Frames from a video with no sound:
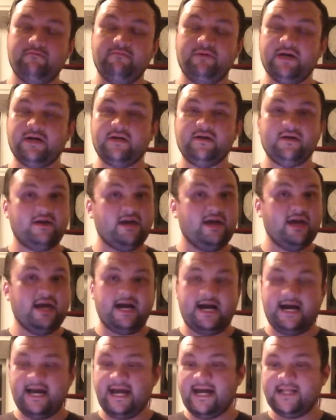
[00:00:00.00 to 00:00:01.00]
But
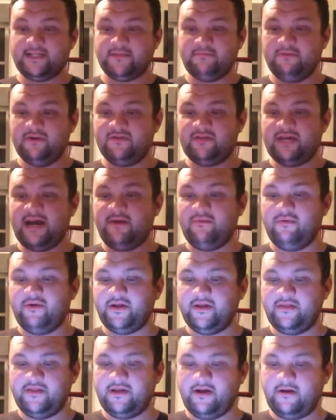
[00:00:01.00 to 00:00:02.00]
I had to put that
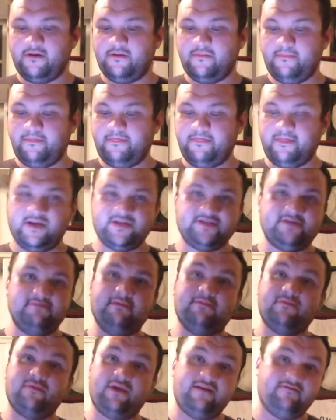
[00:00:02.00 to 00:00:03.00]
one in there because I
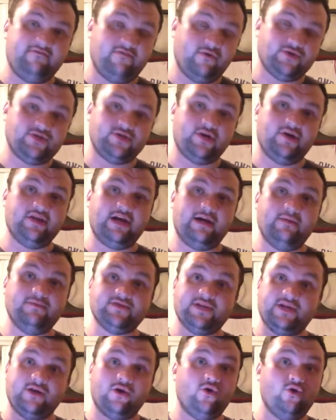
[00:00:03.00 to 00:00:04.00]
remember when I first saw that, I
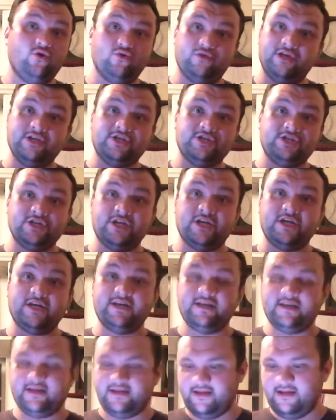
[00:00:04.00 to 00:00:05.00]
was like, holy shit,
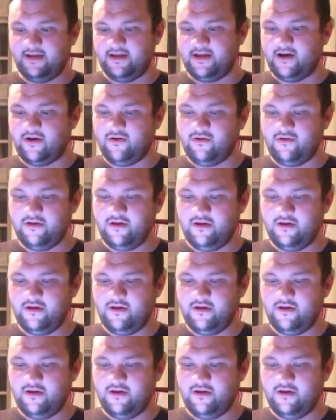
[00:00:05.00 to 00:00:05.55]
you know.